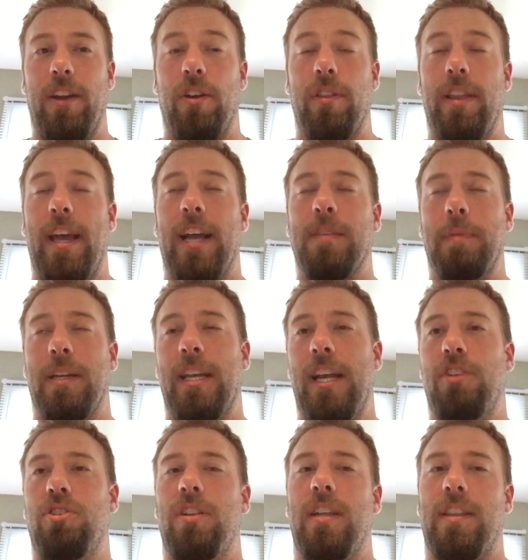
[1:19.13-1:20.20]
or the
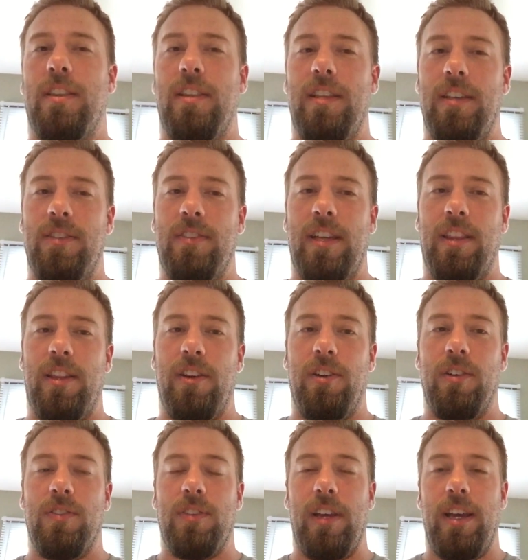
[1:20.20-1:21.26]
expectation is that
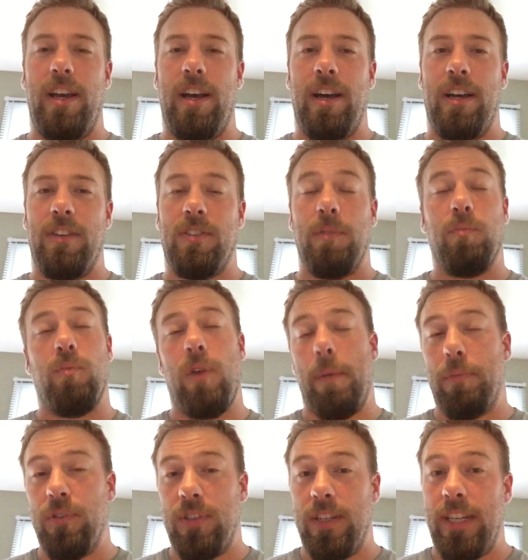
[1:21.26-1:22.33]
there's some
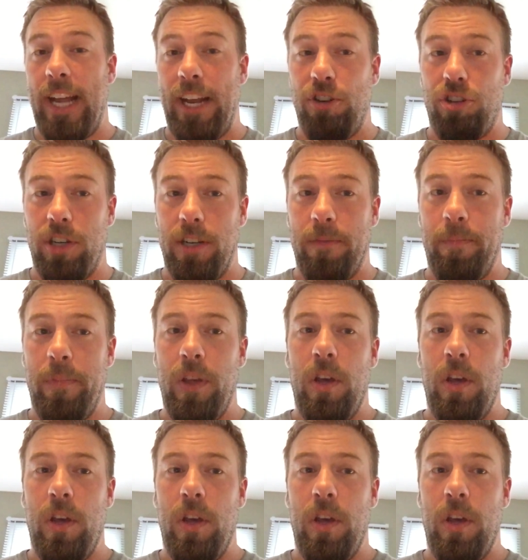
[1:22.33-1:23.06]
representation,